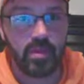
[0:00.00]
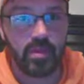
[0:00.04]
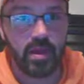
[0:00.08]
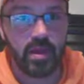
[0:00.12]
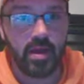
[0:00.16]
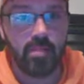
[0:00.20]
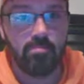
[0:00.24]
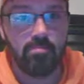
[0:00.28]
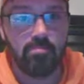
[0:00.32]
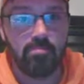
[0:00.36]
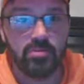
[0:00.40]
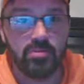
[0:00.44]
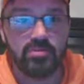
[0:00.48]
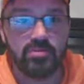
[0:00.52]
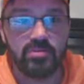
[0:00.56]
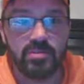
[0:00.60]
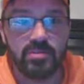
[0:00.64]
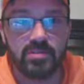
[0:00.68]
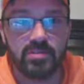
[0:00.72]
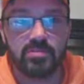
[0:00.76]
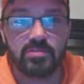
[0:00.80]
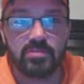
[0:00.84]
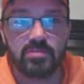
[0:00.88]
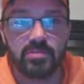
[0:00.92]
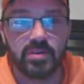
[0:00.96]
I'm mostly
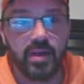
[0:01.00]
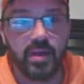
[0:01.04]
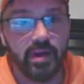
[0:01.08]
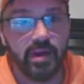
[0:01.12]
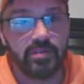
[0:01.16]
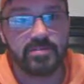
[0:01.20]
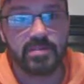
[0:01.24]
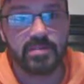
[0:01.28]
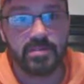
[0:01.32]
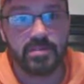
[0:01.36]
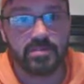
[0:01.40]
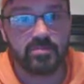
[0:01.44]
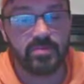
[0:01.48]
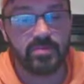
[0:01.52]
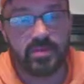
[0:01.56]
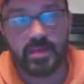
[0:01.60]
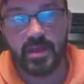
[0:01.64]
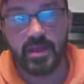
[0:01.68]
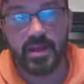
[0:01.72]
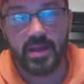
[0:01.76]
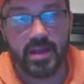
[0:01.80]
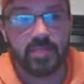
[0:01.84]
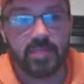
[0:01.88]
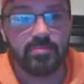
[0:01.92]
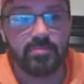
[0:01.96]
through the off season. Well,
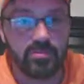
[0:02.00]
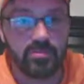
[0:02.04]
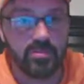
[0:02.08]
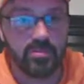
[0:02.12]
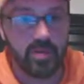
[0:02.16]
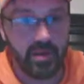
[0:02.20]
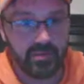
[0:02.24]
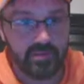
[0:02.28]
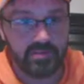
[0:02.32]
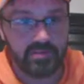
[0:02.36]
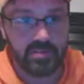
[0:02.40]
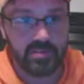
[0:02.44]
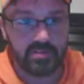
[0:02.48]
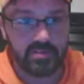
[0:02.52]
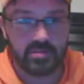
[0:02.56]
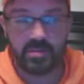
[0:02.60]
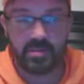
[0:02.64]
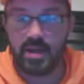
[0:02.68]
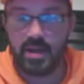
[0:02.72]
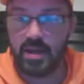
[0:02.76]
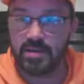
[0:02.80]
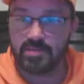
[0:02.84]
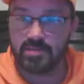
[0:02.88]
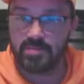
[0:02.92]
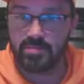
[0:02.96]
I am through the off season.
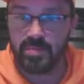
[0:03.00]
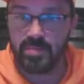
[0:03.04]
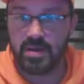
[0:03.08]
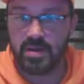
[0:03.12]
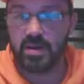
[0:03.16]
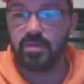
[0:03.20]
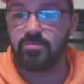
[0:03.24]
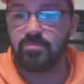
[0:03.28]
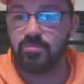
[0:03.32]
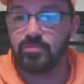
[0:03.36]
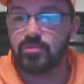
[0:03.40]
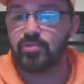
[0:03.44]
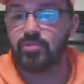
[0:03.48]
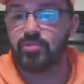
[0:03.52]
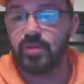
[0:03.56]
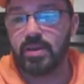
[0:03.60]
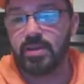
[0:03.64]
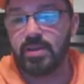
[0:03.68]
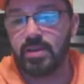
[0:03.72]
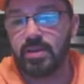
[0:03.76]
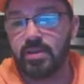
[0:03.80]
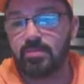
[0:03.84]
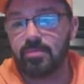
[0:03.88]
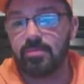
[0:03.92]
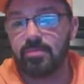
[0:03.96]
Guys are back. We're
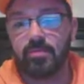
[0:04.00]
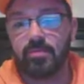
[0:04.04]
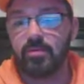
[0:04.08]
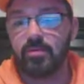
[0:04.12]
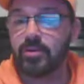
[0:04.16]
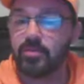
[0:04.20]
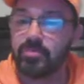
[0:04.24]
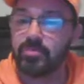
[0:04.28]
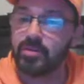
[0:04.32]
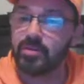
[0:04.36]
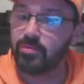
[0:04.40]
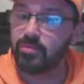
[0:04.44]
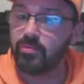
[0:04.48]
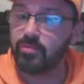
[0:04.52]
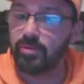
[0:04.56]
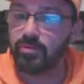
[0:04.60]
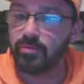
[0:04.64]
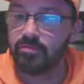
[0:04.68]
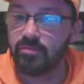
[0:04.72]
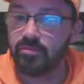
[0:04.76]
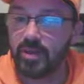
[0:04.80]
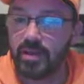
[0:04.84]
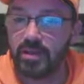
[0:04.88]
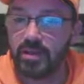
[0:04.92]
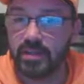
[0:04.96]
training. We've already played one
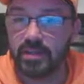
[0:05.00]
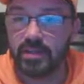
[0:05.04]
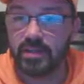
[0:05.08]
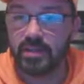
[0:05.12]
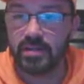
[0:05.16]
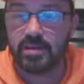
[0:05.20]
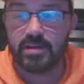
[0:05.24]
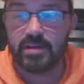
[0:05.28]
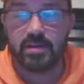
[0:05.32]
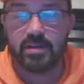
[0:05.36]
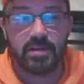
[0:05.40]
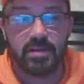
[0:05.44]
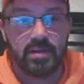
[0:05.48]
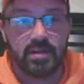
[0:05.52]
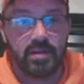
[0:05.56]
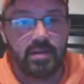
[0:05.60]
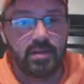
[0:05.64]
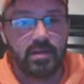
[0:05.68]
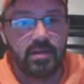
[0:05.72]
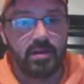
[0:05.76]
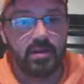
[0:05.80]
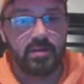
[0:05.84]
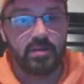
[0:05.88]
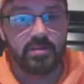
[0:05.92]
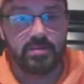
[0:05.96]
friendly,
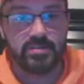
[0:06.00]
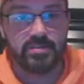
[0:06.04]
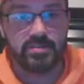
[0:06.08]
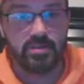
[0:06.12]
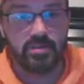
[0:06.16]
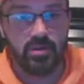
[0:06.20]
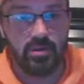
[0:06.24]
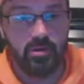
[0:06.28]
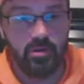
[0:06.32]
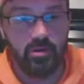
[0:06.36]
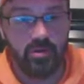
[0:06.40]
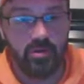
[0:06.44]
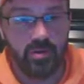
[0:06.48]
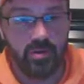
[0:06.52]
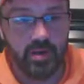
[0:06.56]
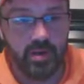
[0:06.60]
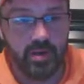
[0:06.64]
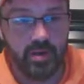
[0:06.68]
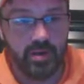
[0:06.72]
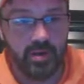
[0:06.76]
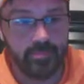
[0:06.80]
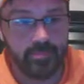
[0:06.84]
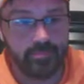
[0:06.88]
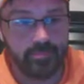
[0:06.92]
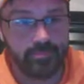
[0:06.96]
and so
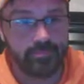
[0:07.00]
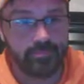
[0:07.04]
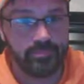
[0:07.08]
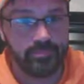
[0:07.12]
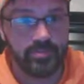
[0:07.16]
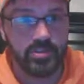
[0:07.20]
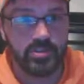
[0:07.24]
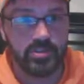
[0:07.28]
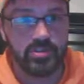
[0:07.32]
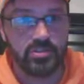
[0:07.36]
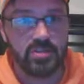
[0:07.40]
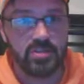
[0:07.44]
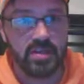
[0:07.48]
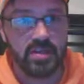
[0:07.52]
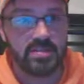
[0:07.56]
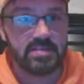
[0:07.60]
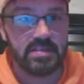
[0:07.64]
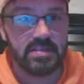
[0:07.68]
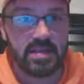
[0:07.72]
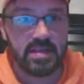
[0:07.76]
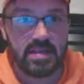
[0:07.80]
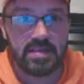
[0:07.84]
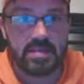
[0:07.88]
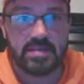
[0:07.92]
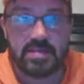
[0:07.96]
um, the
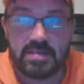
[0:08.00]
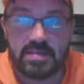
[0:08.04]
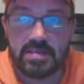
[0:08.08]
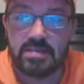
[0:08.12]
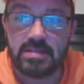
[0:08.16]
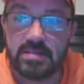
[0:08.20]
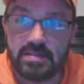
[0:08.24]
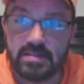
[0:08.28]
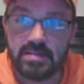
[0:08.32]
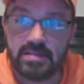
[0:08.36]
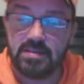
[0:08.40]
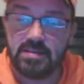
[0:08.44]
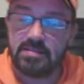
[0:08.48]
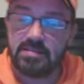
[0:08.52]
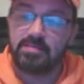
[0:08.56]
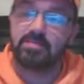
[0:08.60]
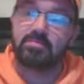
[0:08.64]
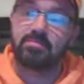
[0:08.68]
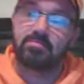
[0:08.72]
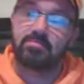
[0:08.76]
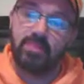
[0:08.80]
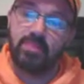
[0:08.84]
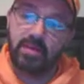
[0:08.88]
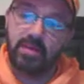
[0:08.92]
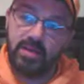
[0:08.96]
2018 season,
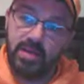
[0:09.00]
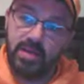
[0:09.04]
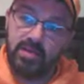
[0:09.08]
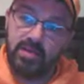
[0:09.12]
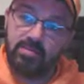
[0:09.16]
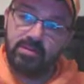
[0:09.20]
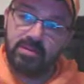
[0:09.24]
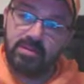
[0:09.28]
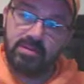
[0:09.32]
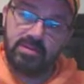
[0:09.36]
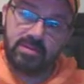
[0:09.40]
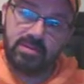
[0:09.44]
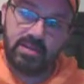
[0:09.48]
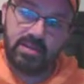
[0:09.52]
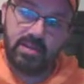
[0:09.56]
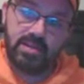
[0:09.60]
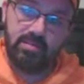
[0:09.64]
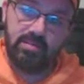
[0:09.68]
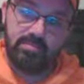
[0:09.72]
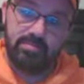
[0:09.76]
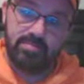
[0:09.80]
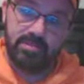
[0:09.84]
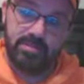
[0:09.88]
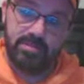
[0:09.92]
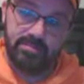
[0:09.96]
my MLS
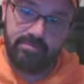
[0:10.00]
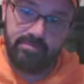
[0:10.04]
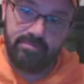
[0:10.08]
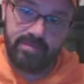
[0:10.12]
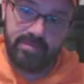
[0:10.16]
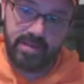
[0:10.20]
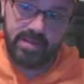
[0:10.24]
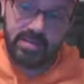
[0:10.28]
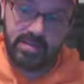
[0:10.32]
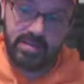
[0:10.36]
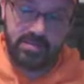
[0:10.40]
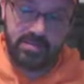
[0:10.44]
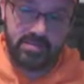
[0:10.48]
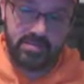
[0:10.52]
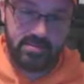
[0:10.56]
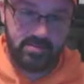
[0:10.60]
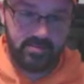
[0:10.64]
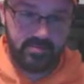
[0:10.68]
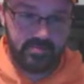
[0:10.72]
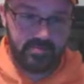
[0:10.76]
Cup defense,